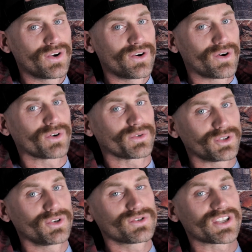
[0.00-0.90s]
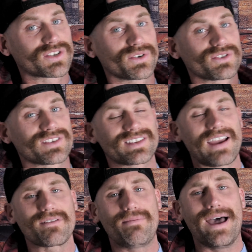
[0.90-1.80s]
or lose the screws to
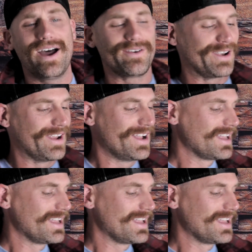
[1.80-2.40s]
save the battery.